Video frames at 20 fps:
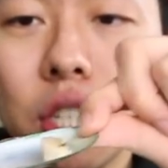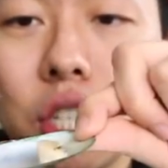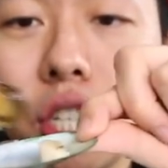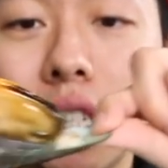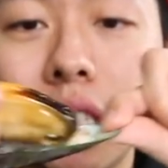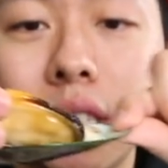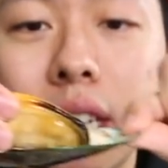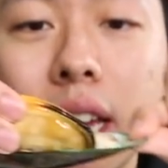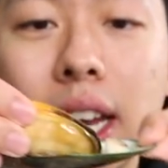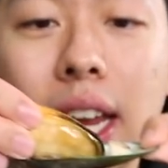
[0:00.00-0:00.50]

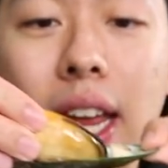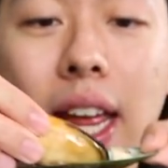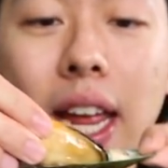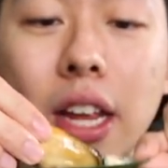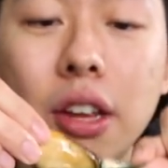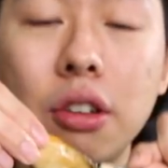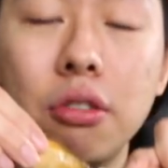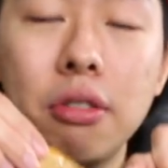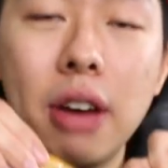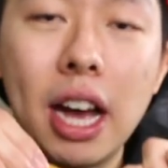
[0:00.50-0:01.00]
Just
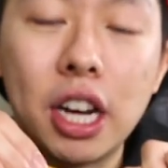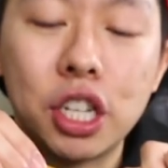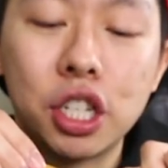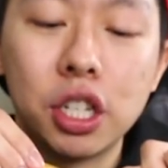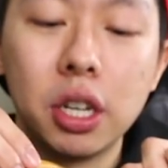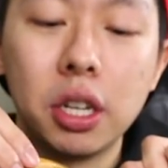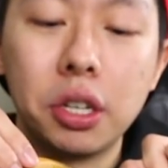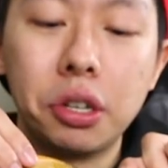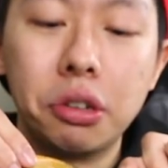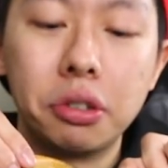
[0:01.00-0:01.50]
kidding, who
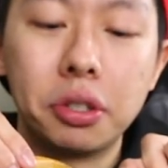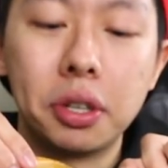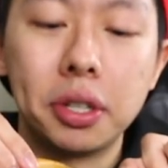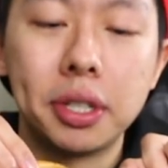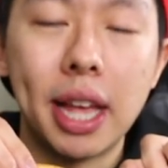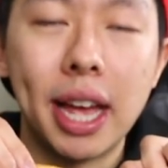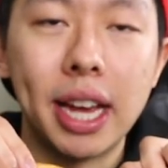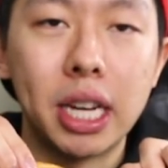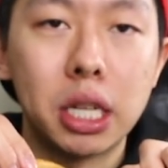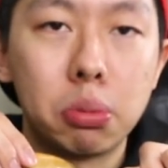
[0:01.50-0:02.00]
actually
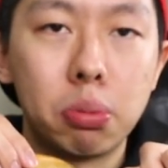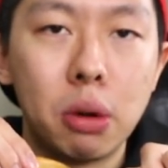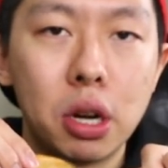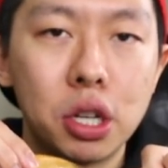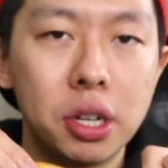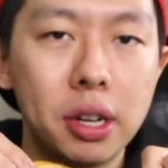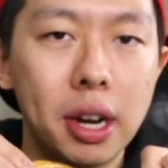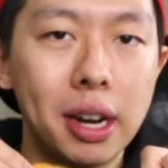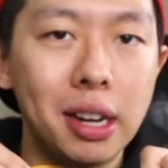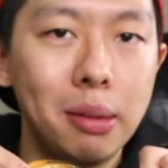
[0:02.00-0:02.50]
uses that
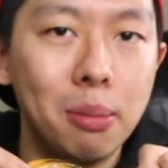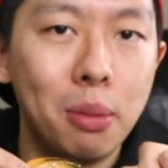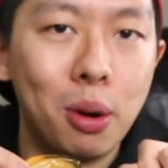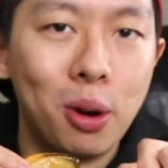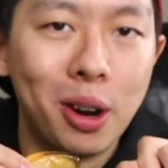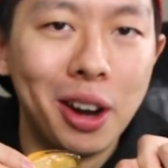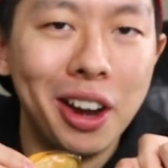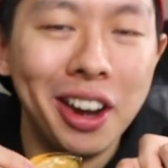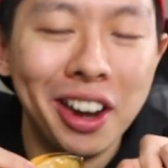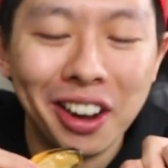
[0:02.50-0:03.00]
expression
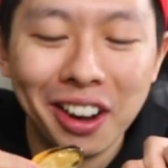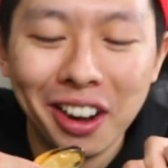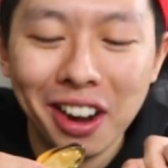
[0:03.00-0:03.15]
anymore?